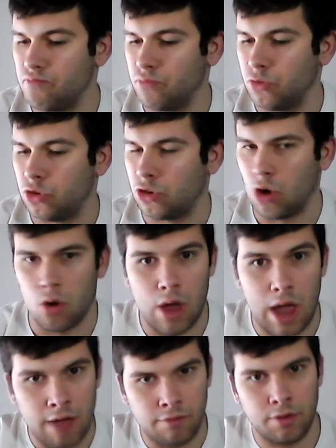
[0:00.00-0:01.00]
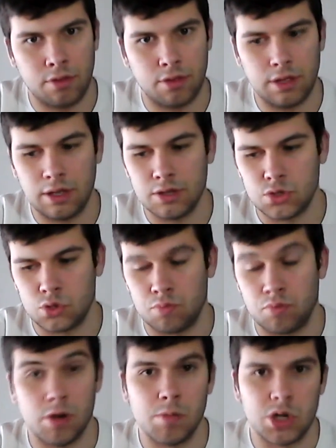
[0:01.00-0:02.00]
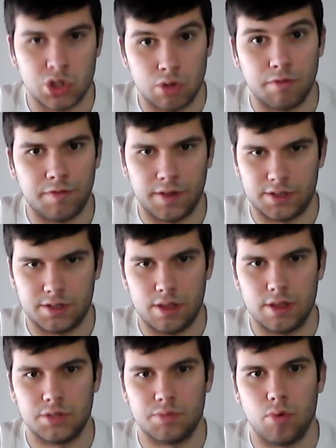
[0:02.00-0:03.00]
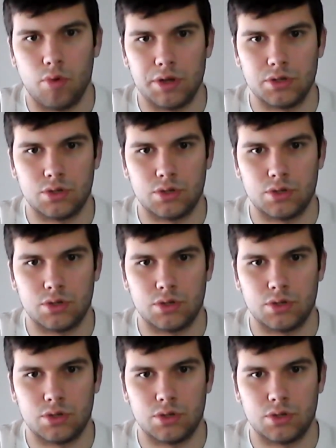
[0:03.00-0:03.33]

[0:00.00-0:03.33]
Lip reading: So everything is pretty much all fixed at this point.